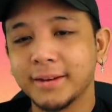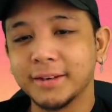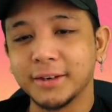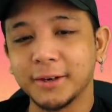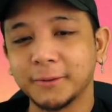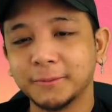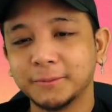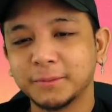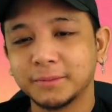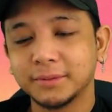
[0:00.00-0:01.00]
You know.
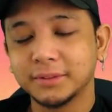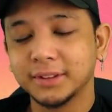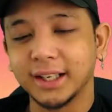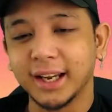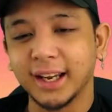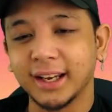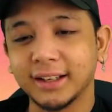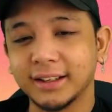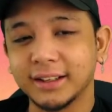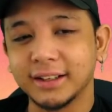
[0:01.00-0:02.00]

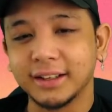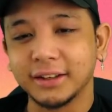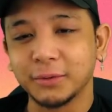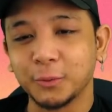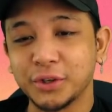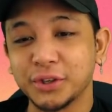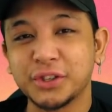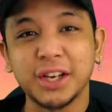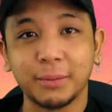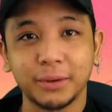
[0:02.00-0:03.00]
And we should
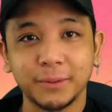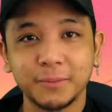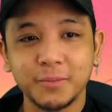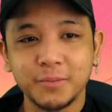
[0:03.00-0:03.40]
stop it.